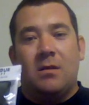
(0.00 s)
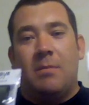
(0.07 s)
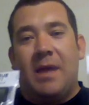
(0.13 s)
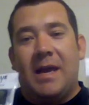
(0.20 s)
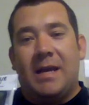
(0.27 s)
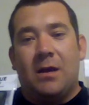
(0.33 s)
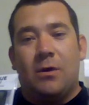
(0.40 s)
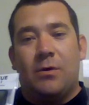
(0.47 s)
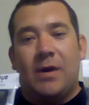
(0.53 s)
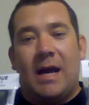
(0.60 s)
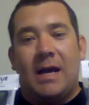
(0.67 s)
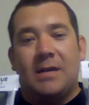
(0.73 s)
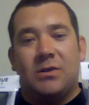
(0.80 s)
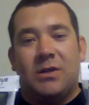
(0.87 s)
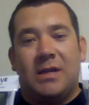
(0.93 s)
The Mako
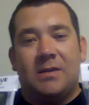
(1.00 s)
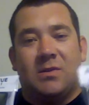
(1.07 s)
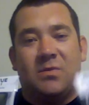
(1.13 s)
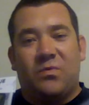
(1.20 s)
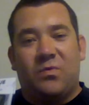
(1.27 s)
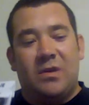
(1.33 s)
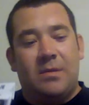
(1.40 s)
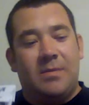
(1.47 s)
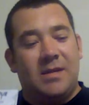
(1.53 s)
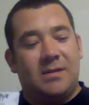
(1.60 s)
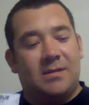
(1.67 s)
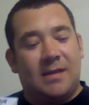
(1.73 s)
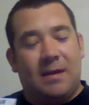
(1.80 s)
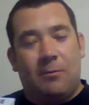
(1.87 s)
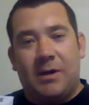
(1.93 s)
guys are getting some freebies
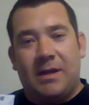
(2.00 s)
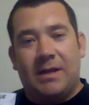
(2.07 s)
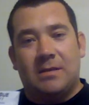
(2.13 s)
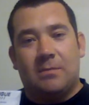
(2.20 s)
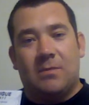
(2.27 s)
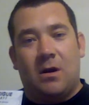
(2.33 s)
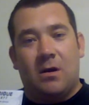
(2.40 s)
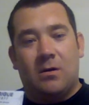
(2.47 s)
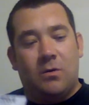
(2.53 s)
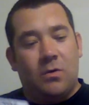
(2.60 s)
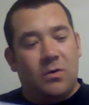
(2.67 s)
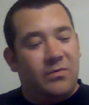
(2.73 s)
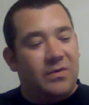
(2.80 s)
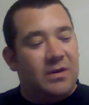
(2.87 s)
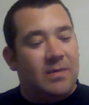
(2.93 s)
because I want to get some
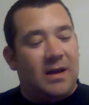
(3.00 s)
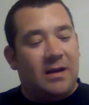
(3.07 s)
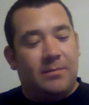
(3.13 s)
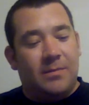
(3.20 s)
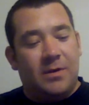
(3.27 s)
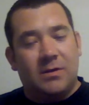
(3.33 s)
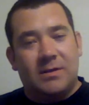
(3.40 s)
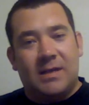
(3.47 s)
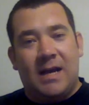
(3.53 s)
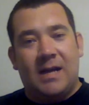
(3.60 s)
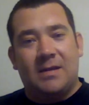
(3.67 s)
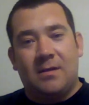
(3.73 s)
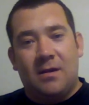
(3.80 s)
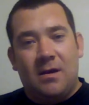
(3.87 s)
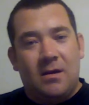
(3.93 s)
hardcore feedback from those
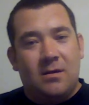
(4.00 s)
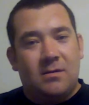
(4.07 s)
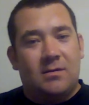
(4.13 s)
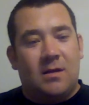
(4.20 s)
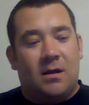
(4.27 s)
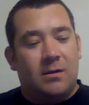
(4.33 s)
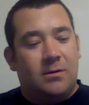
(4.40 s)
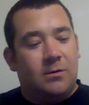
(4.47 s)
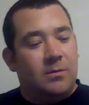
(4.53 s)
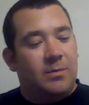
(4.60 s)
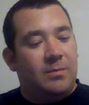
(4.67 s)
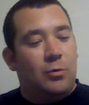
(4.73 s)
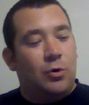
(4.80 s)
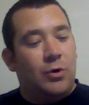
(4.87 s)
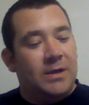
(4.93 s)
guys. Solid group
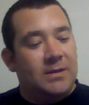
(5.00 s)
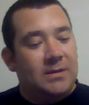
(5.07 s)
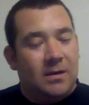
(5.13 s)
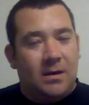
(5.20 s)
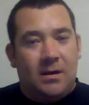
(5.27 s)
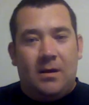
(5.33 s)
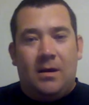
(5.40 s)
of boys.